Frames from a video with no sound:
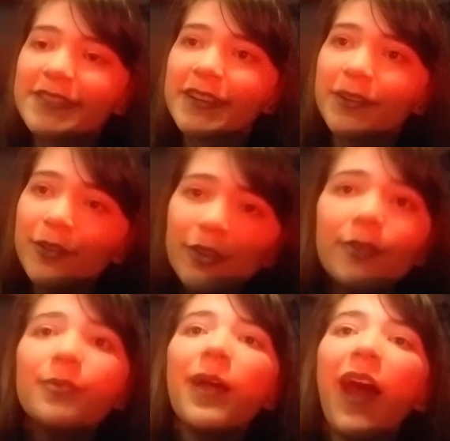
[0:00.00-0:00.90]
their
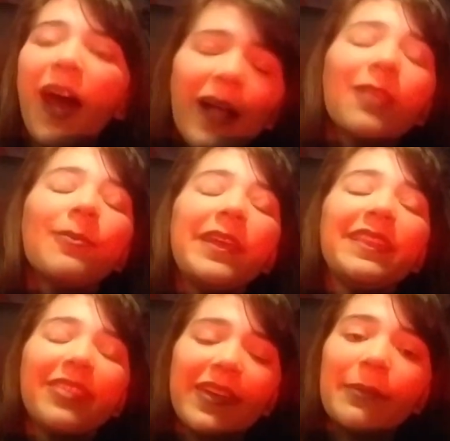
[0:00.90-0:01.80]
new
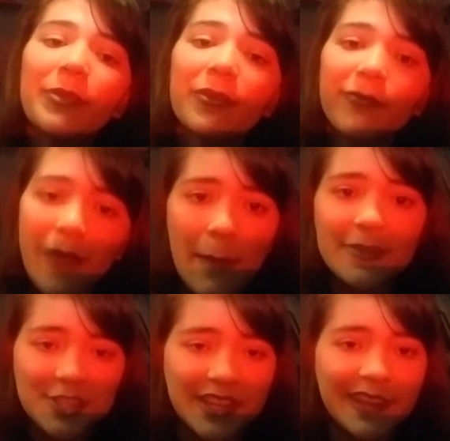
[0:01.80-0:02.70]
Halloween-themed
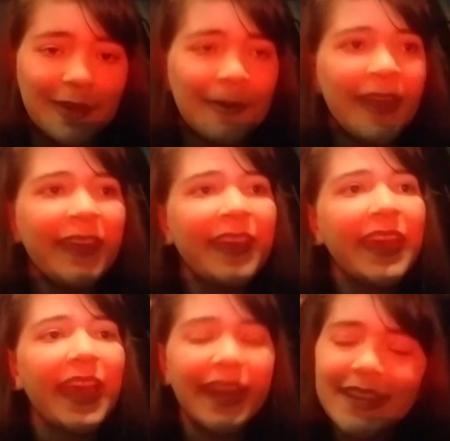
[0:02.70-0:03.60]
Frappuccino,
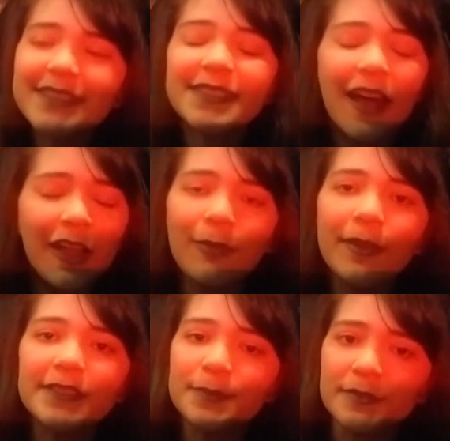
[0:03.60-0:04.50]
and it is a
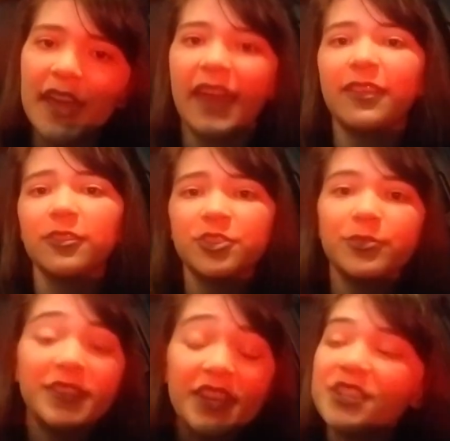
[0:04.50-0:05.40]
Halloween Spooktacular
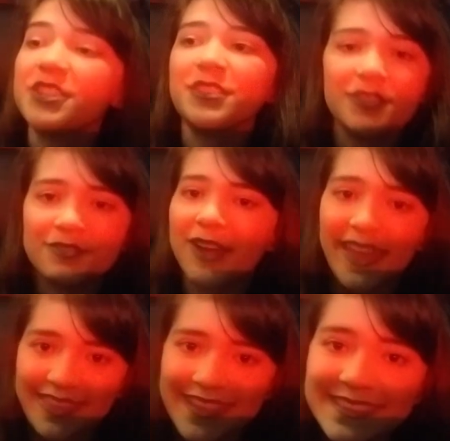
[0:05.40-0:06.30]
tradition to
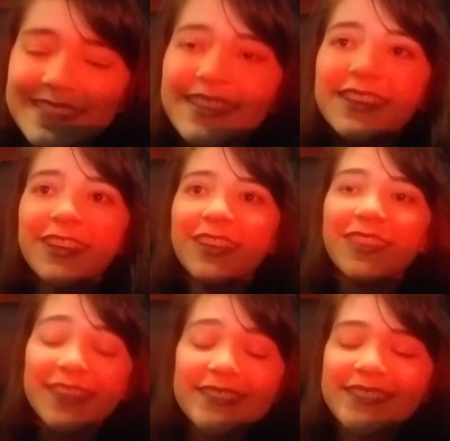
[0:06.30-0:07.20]
try these.
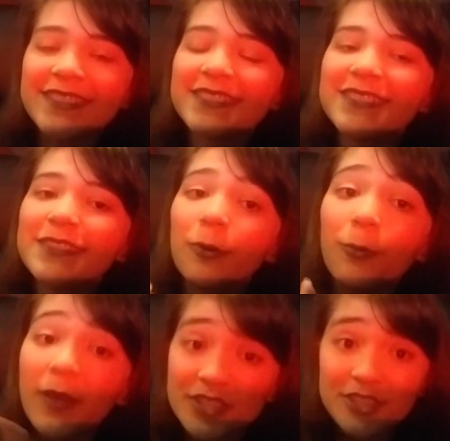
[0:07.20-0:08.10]
This is the
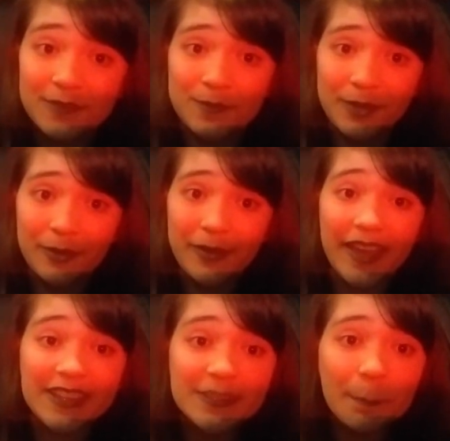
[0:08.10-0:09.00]
Witches Brew.
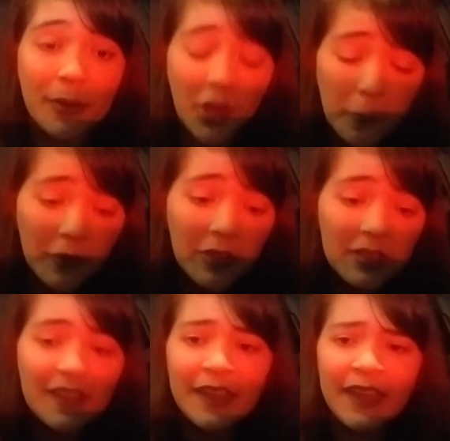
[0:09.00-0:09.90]
It's purple,